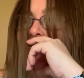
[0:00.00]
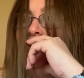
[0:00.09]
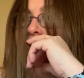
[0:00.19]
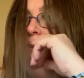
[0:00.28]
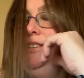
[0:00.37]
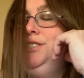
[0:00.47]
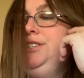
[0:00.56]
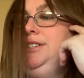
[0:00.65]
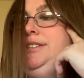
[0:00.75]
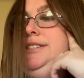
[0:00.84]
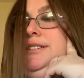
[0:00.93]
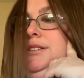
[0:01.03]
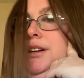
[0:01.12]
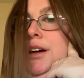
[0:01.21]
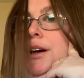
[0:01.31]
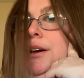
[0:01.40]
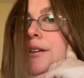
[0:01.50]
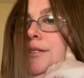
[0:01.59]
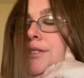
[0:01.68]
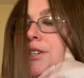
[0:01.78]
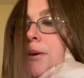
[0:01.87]
Ephesians
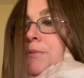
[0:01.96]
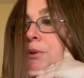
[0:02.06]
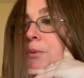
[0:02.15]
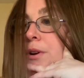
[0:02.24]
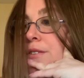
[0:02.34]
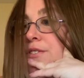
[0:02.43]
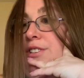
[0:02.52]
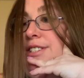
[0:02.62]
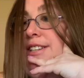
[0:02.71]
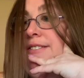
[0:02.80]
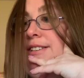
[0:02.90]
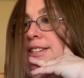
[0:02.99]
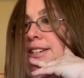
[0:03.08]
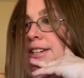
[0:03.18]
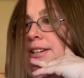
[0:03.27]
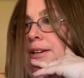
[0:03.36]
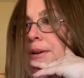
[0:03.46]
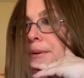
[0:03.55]
uh, chapter 1, verse 17